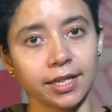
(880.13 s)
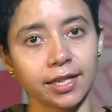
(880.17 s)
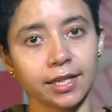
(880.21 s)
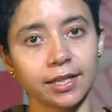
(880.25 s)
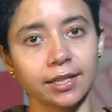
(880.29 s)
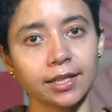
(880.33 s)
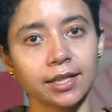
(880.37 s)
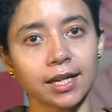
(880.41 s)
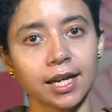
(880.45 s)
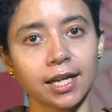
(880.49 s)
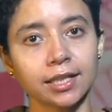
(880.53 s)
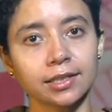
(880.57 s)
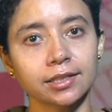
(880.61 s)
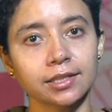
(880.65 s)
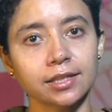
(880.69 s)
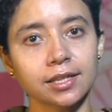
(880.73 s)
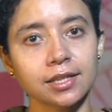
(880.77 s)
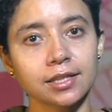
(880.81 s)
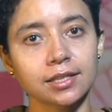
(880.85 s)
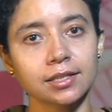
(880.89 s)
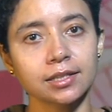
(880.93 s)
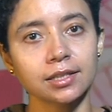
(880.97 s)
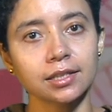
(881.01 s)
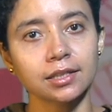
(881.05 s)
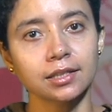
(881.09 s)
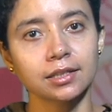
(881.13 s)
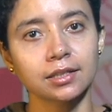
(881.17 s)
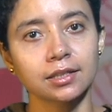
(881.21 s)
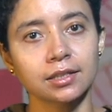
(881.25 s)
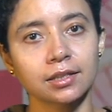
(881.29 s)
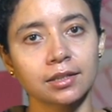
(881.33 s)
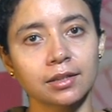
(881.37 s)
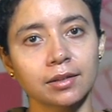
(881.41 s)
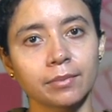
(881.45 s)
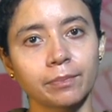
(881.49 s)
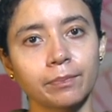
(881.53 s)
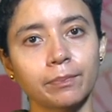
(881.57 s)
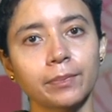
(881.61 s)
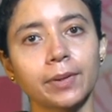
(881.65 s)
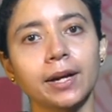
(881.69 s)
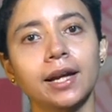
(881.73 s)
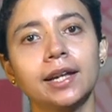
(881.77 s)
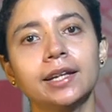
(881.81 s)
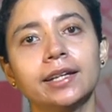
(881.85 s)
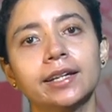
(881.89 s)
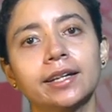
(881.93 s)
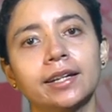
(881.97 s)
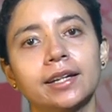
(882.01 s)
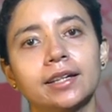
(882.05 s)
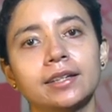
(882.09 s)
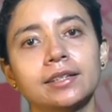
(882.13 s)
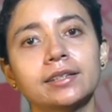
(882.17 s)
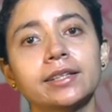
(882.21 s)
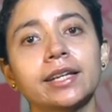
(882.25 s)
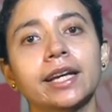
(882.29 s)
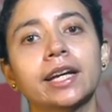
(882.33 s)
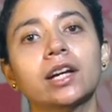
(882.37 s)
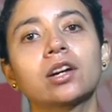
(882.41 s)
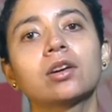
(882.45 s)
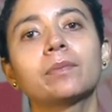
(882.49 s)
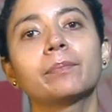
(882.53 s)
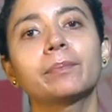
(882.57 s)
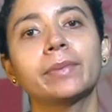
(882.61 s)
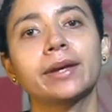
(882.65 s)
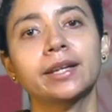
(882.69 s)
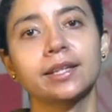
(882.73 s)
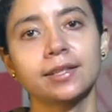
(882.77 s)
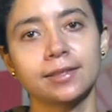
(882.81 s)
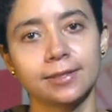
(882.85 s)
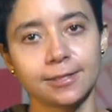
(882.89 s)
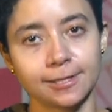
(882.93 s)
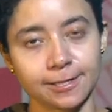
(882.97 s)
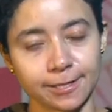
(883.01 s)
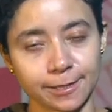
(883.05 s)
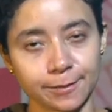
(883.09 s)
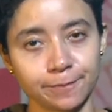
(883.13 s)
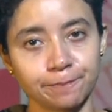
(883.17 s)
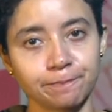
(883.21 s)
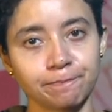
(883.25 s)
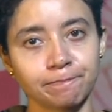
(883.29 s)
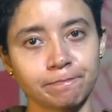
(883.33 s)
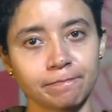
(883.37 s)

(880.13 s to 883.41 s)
and the other is the palya that is a accompanist